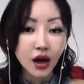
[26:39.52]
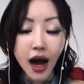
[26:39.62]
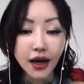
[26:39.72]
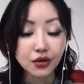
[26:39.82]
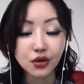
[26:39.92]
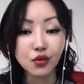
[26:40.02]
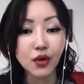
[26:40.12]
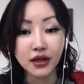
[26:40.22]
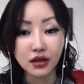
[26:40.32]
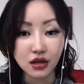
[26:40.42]
I don't know
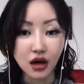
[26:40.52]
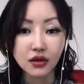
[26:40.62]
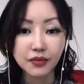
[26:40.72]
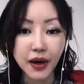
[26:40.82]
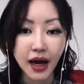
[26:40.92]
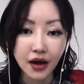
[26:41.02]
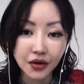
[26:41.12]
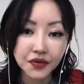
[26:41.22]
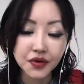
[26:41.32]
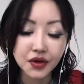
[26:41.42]
what he thought, but
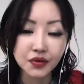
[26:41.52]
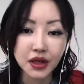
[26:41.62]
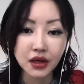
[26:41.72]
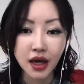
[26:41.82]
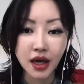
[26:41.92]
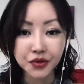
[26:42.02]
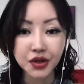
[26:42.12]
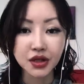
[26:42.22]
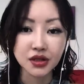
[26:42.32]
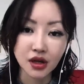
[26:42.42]
however, when it came to
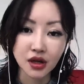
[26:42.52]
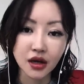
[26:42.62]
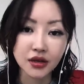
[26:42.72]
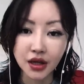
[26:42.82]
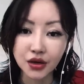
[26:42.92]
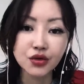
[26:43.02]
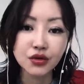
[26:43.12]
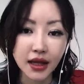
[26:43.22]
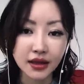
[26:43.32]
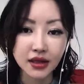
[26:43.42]
his son, they knew
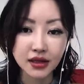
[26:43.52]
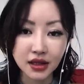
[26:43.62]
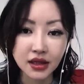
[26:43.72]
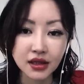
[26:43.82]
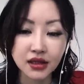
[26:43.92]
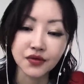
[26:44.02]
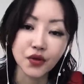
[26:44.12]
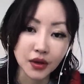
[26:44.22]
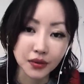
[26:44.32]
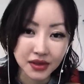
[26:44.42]
that this thing is for
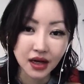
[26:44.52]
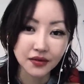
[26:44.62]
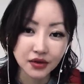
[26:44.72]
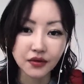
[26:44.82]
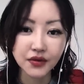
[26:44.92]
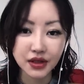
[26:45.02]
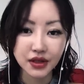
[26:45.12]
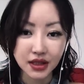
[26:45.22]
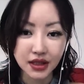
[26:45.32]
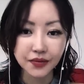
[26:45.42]
themselves,
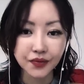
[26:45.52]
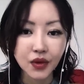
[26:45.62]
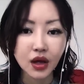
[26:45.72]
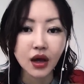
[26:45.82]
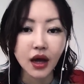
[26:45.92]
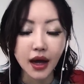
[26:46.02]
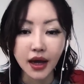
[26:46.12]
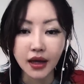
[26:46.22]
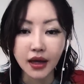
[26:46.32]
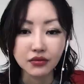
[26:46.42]
obviously,
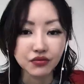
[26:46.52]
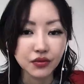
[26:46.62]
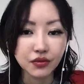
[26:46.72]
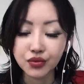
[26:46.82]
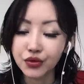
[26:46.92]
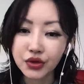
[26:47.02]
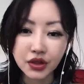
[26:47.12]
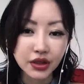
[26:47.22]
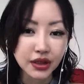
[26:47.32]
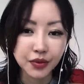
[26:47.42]
and
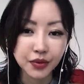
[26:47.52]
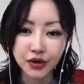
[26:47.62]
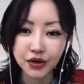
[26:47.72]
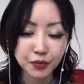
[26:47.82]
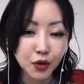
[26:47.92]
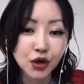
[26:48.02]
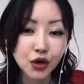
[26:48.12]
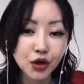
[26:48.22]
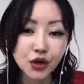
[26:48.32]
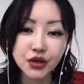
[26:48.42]
brutally pur- purge
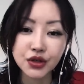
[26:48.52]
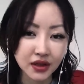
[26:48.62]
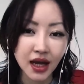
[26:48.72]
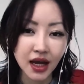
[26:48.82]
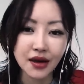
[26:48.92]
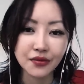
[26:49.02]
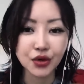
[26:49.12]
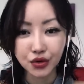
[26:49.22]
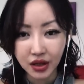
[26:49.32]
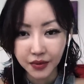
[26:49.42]
every time the new
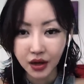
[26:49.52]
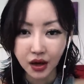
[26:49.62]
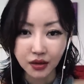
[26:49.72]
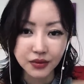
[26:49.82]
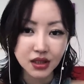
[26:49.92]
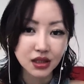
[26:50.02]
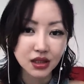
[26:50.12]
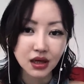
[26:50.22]
king comes.